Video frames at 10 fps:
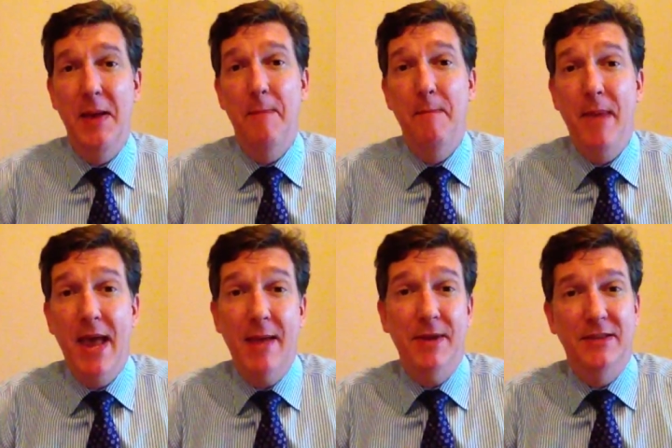
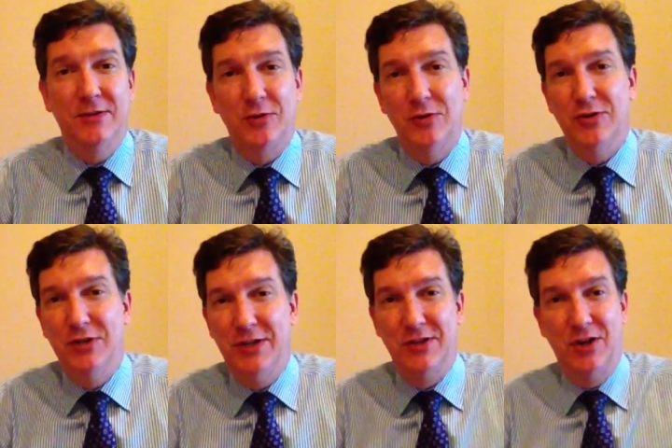Maybe the surgeon
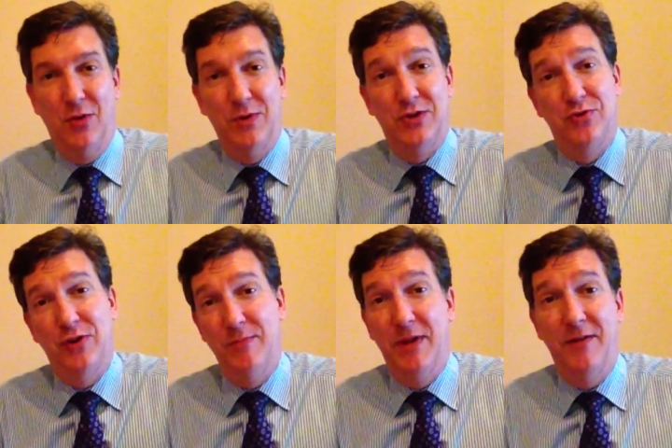doesn't know which
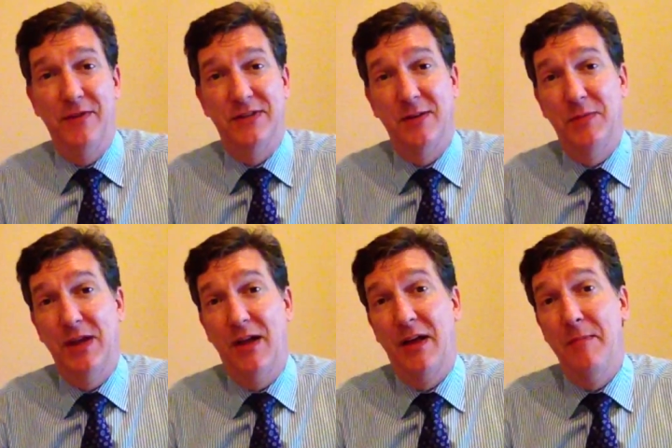treatment if it's
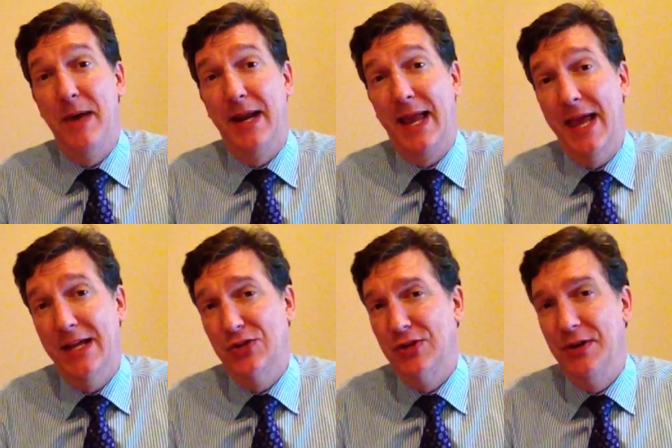something like a
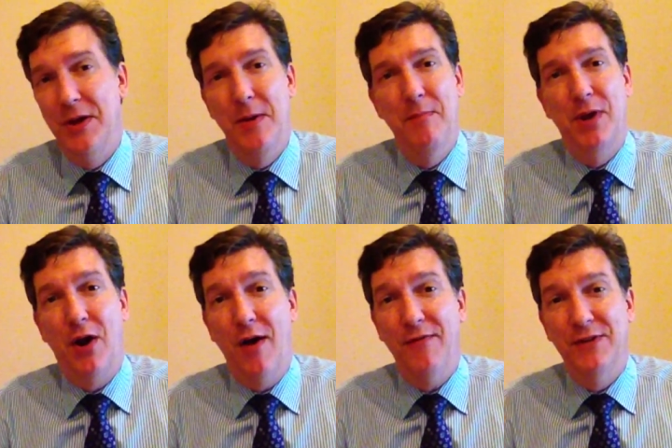medication, but
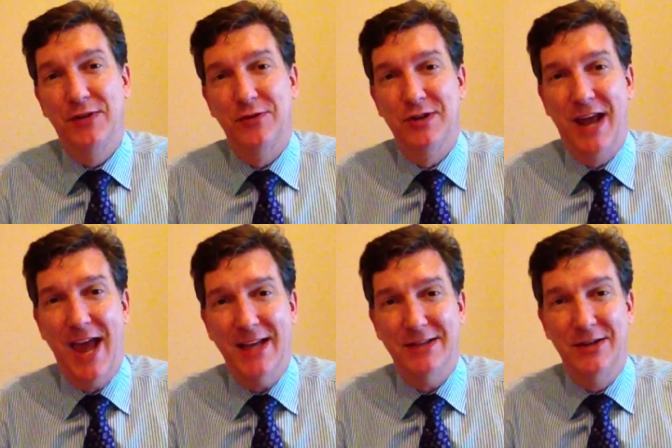often the surgeon
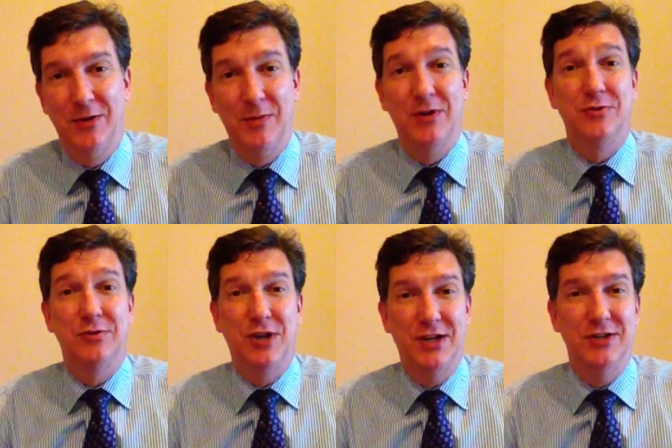has to know because you're
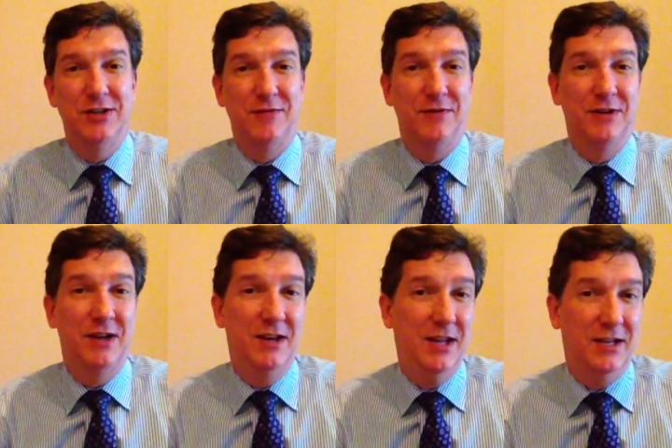changing different
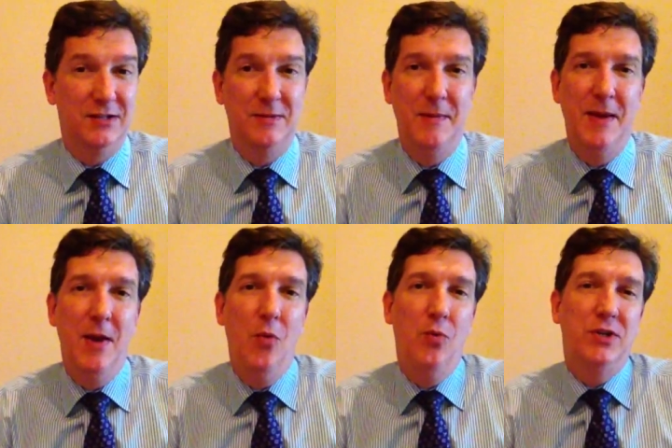techniques,
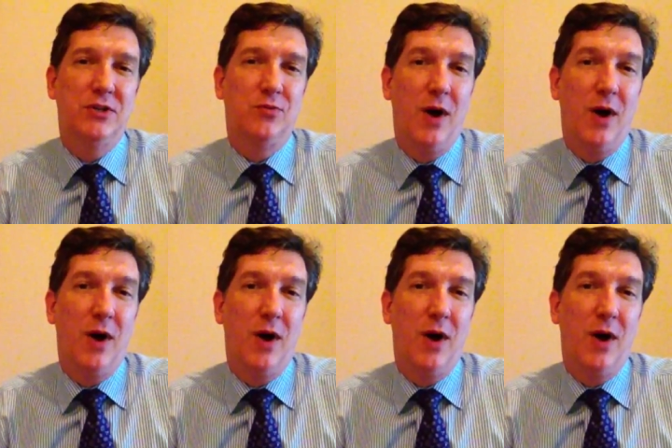which is